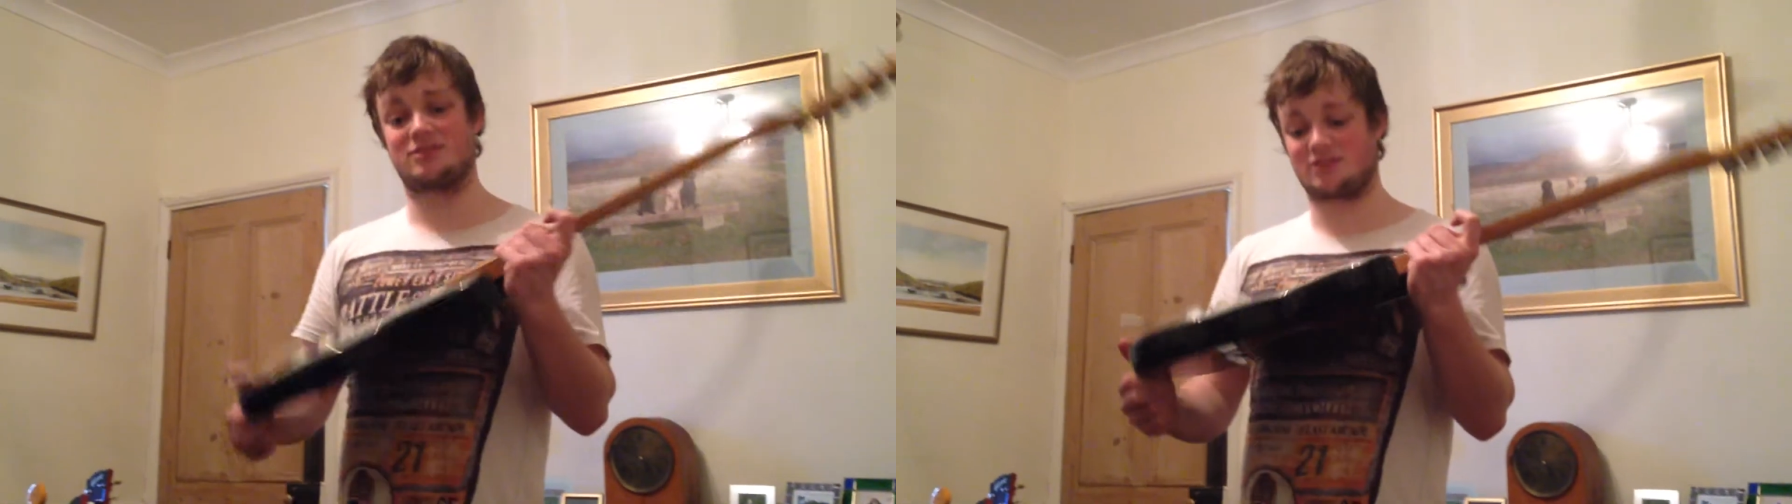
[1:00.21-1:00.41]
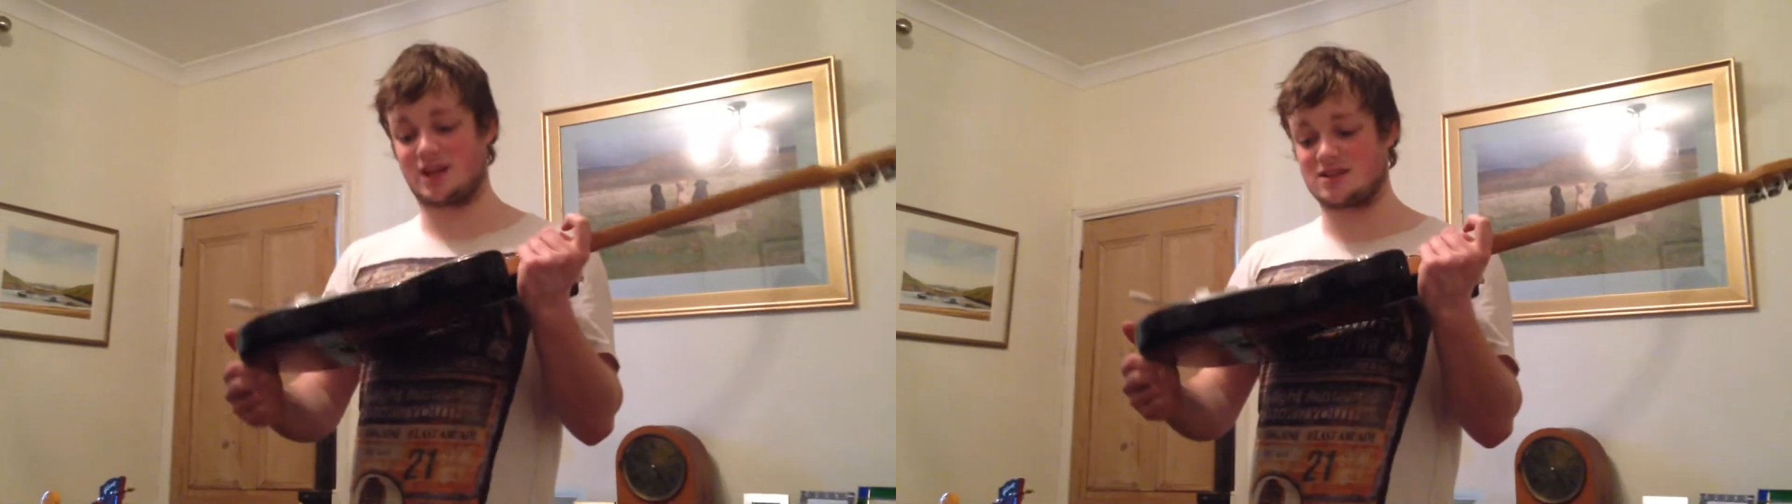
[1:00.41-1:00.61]

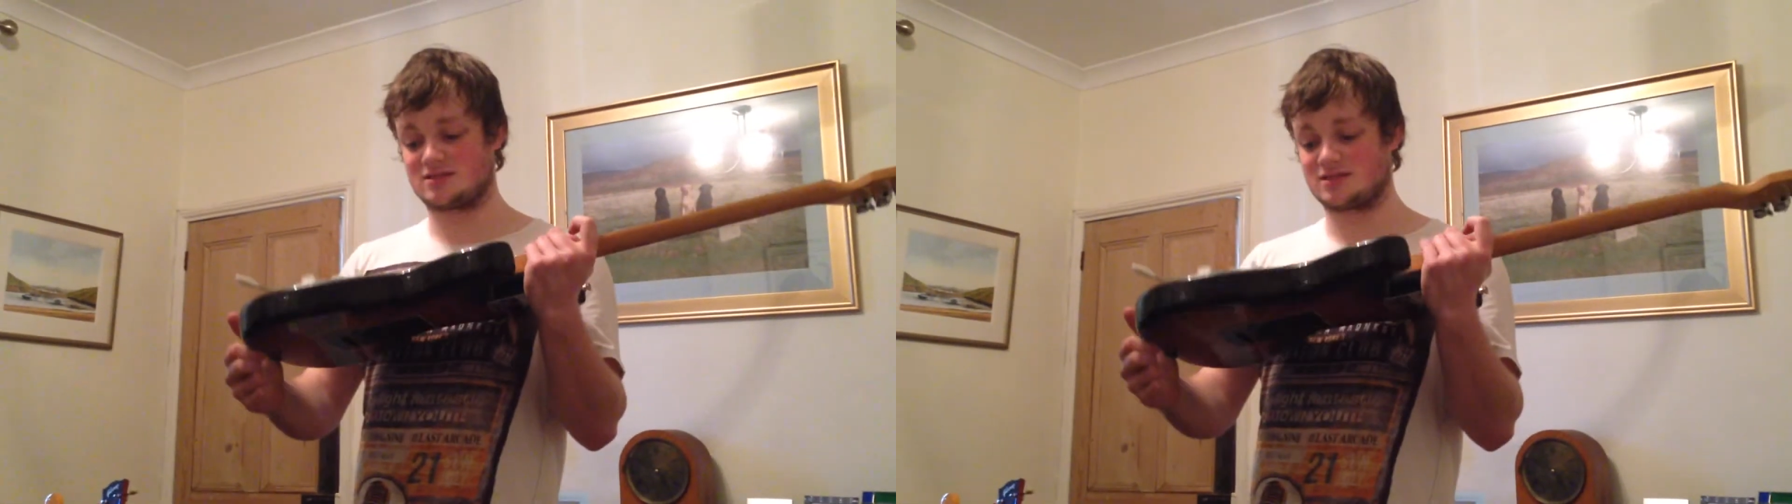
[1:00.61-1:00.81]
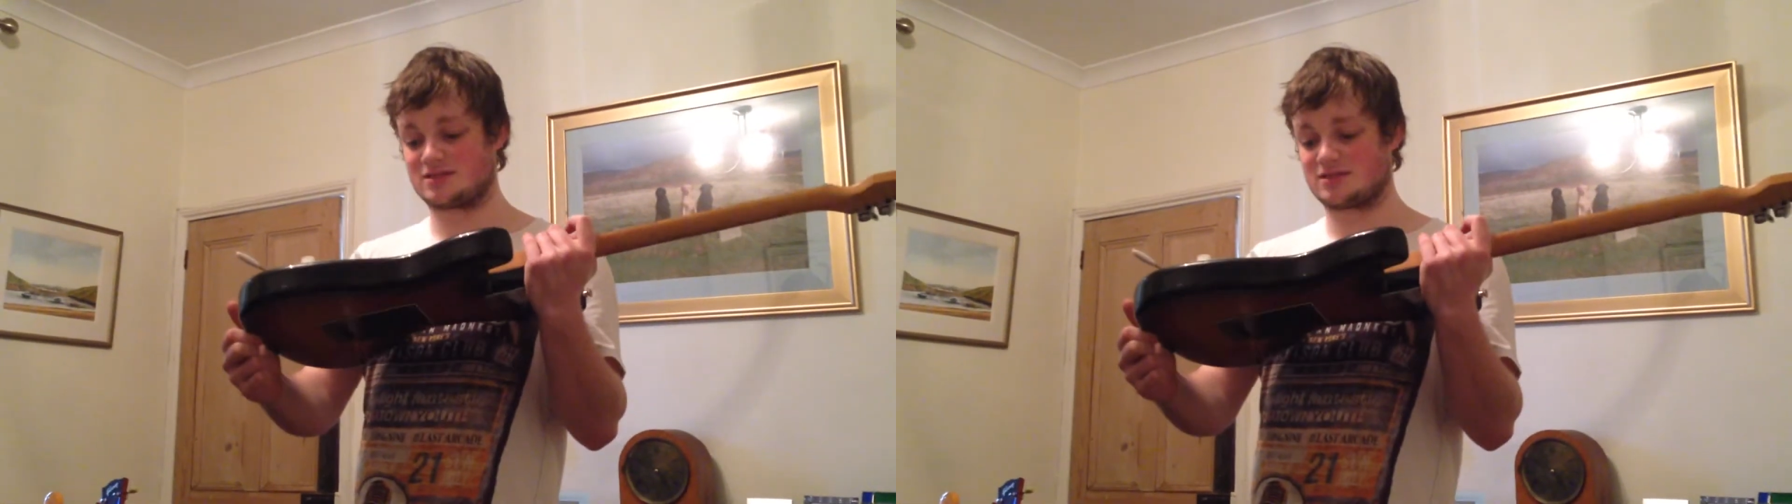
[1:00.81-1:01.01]

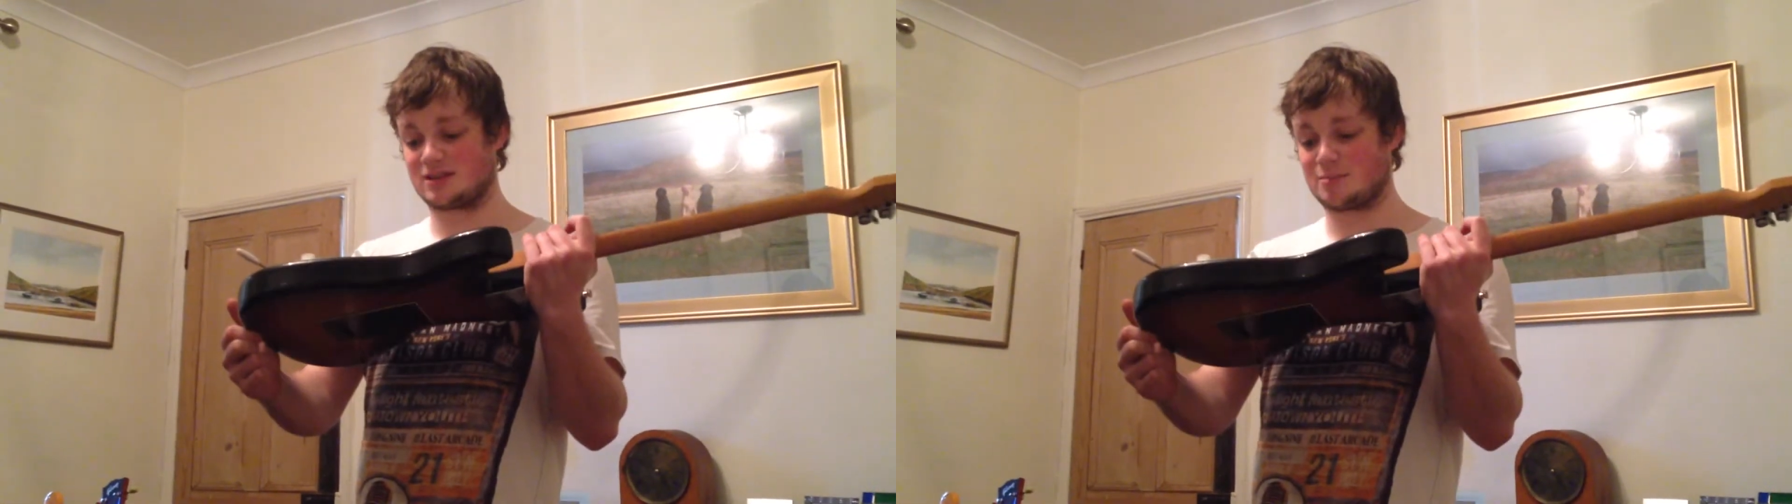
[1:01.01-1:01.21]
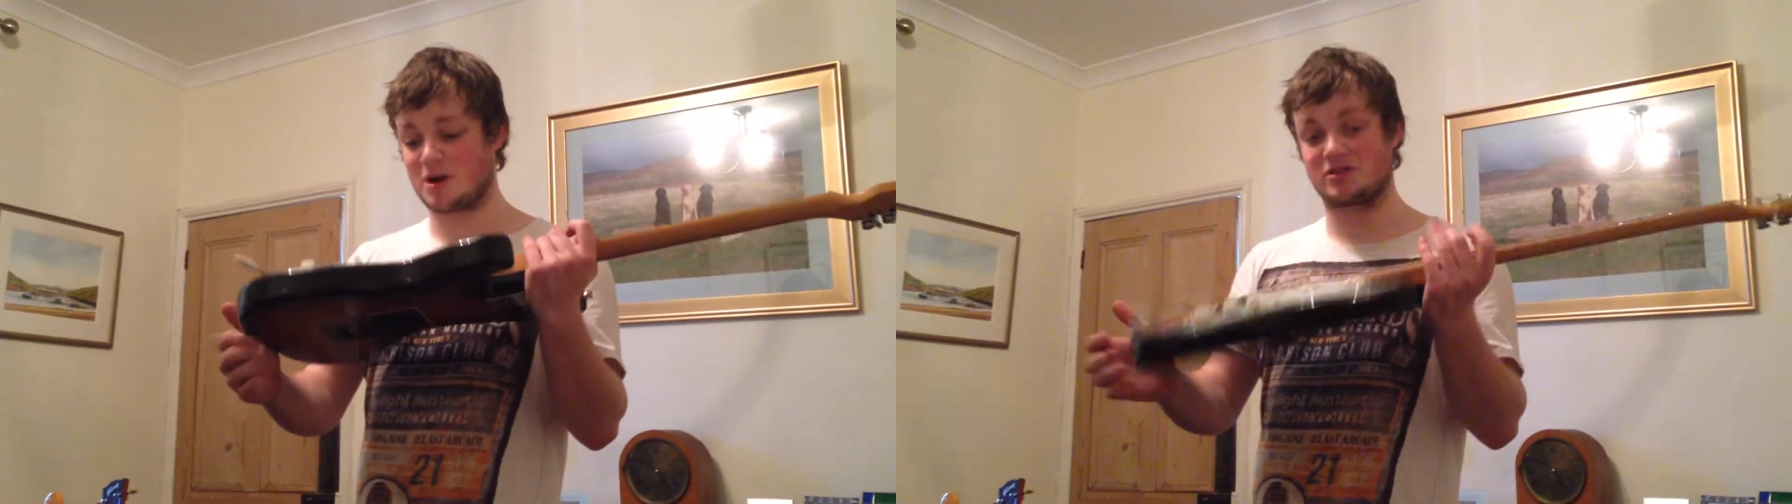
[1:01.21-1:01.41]
standard
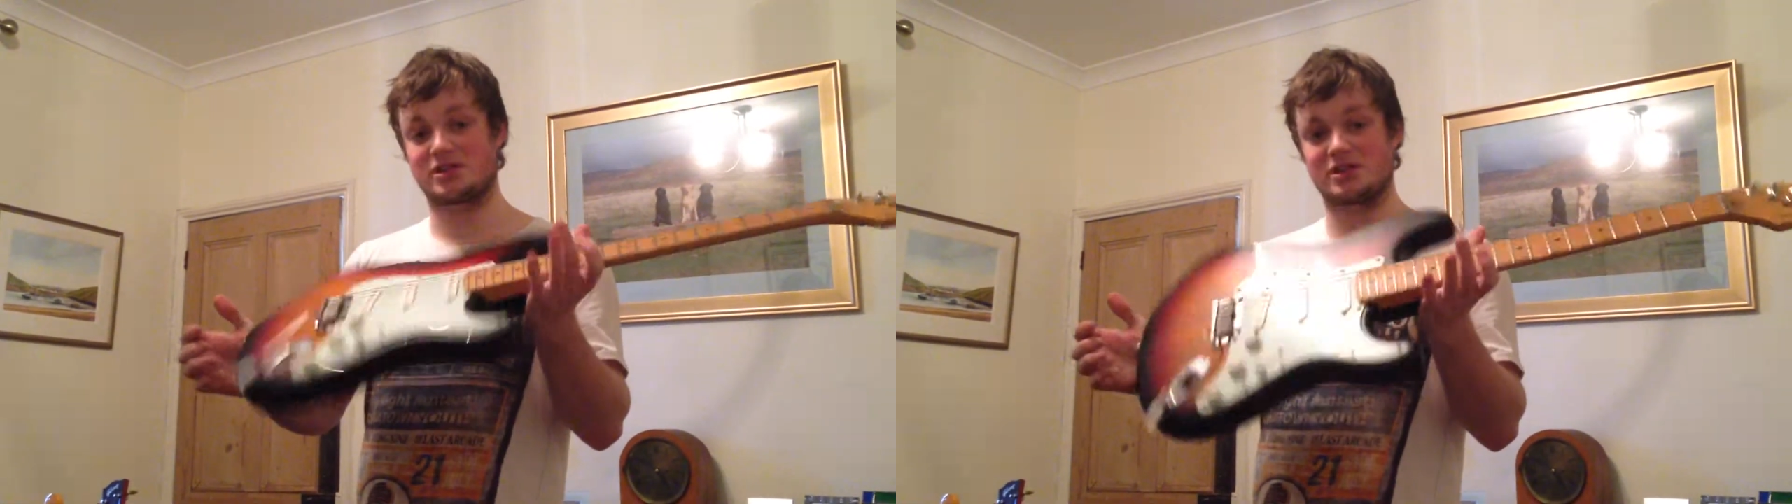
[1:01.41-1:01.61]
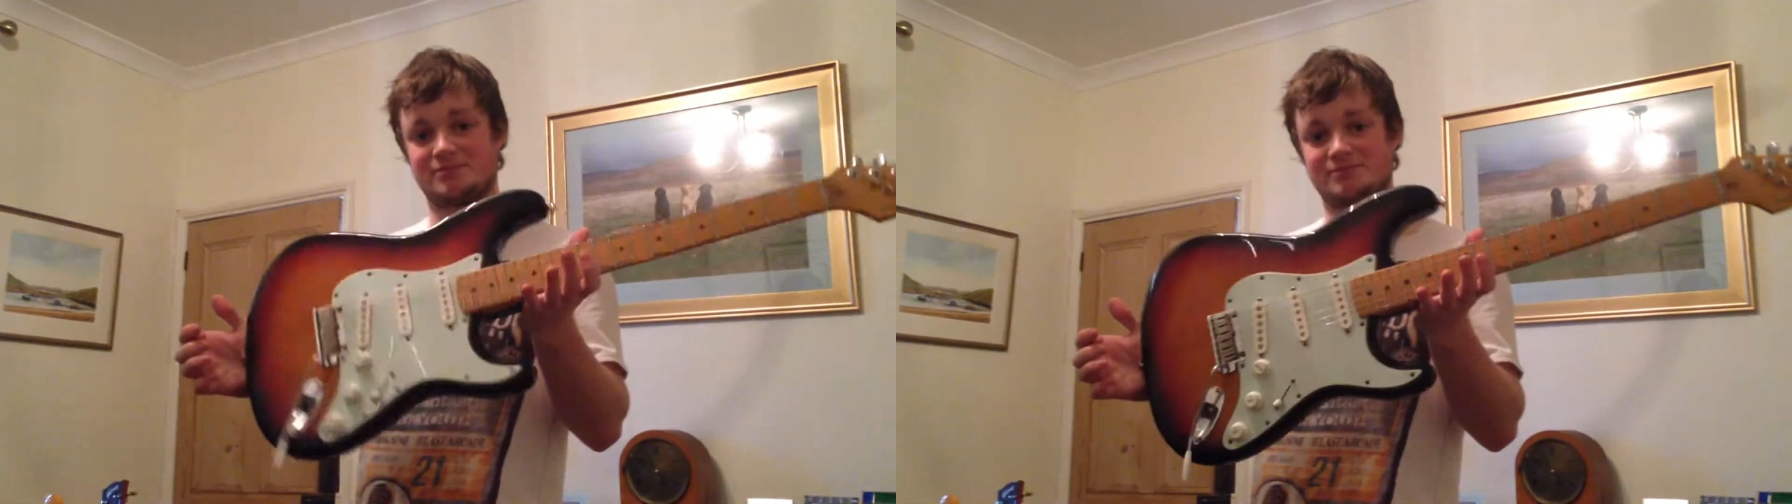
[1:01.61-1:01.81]

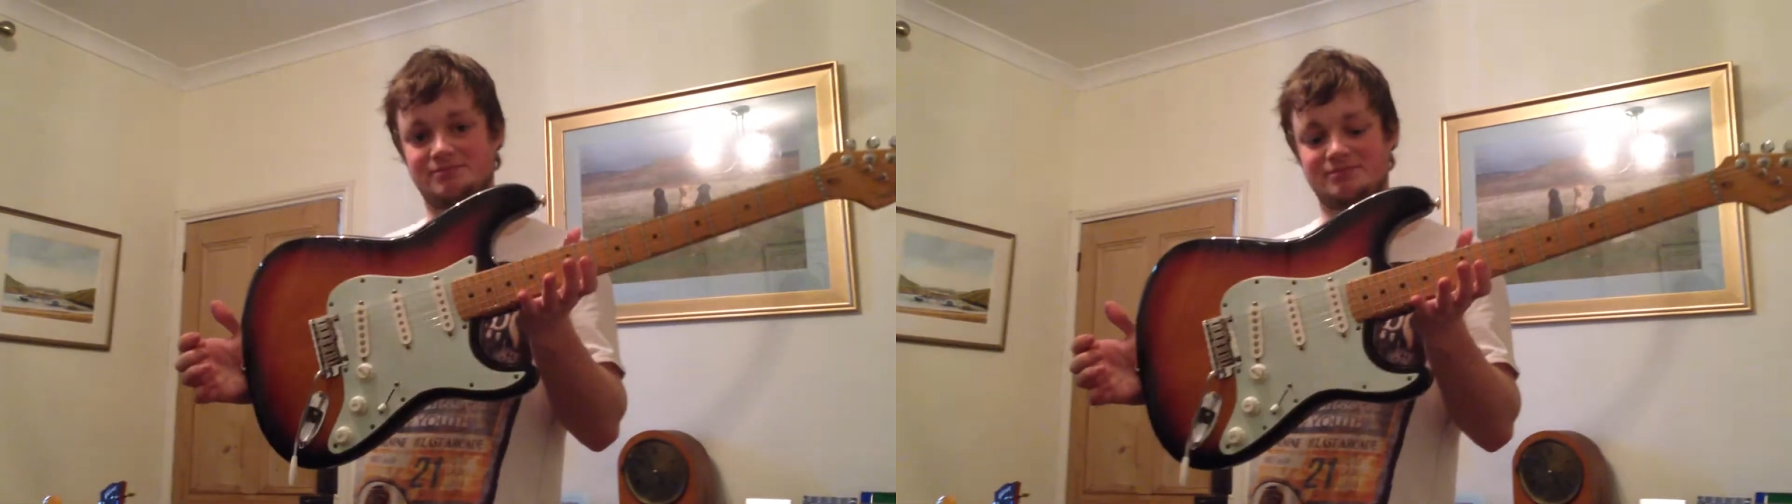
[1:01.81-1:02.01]
American,